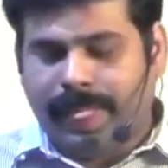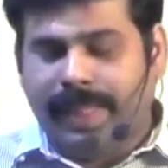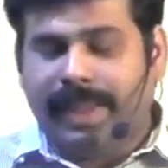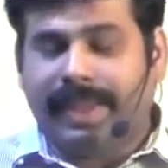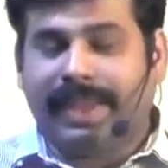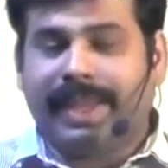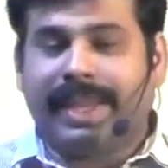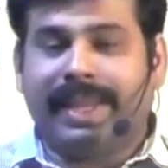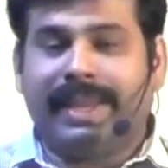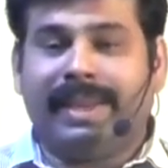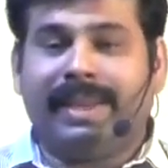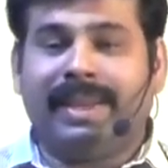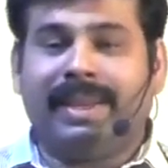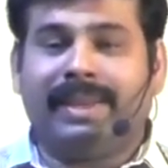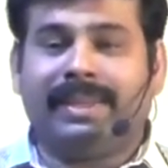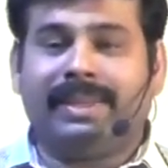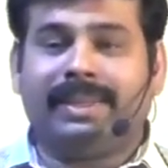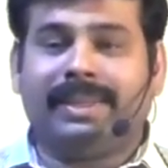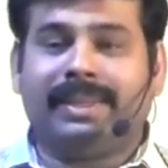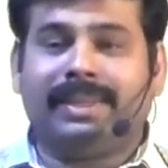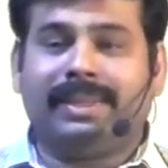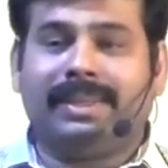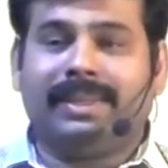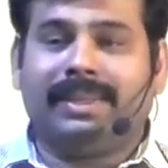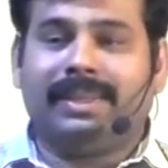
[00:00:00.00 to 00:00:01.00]

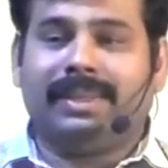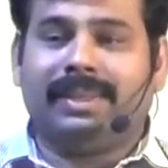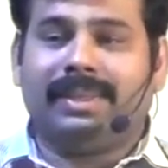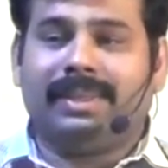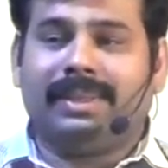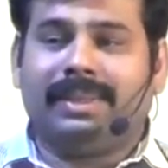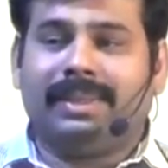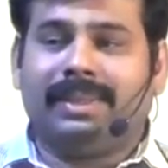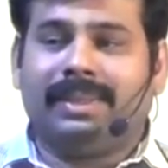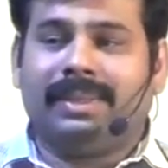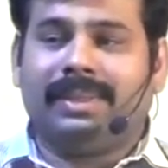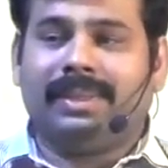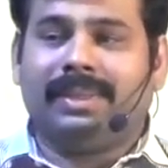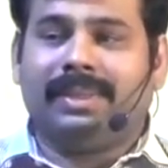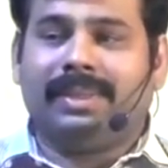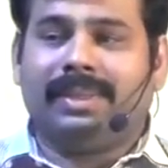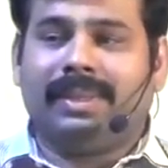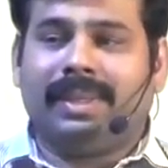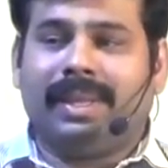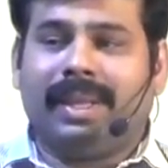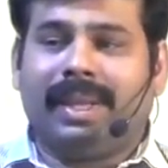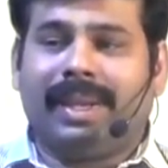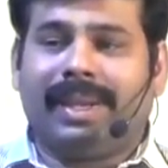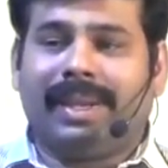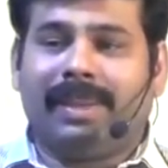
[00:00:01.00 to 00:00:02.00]
Cannot
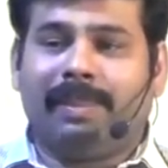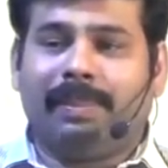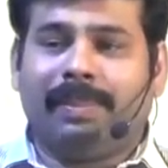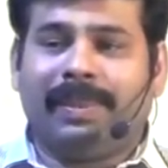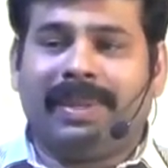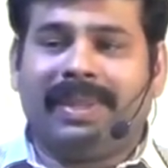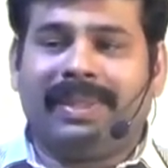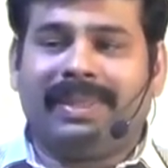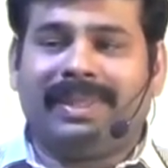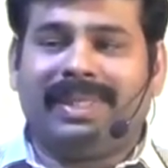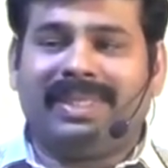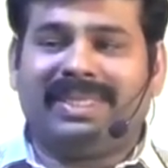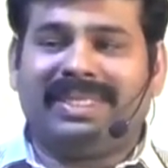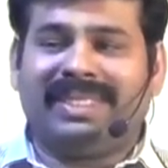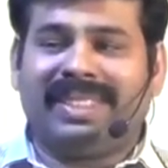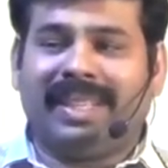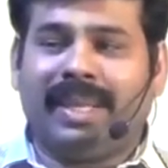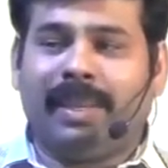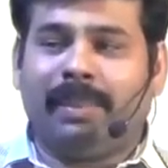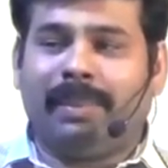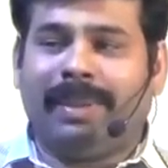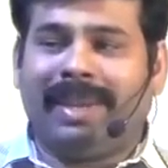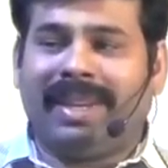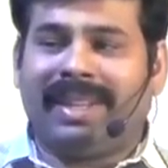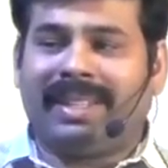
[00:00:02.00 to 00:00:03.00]
repeat the
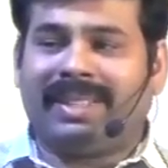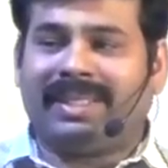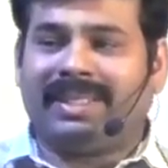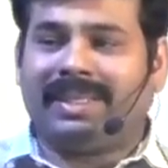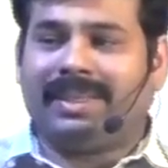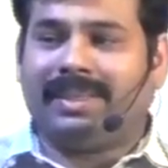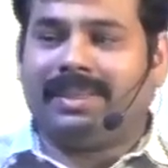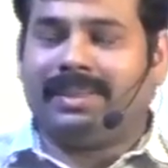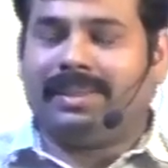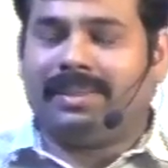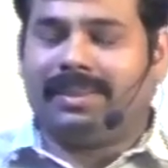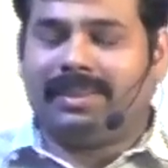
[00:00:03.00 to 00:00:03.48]
same action.